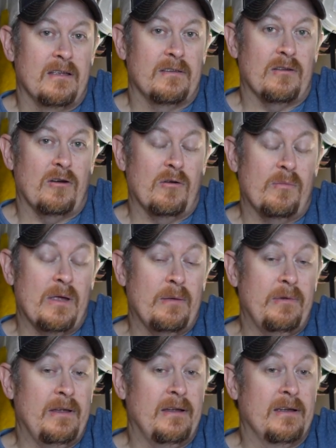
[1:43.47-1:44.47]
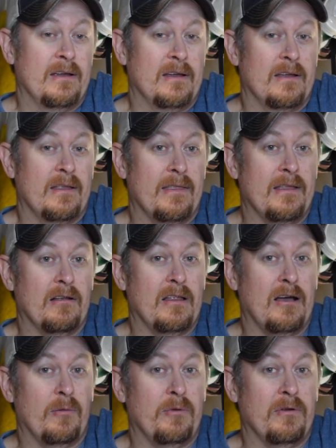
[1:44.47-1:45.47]
So maybe they'll
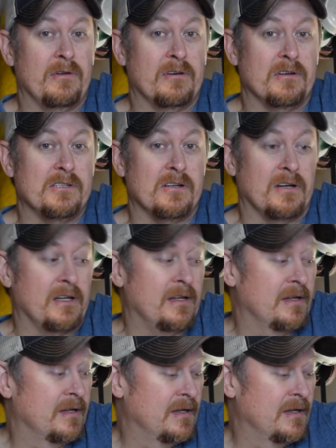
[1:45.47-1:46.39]
help you in your journey.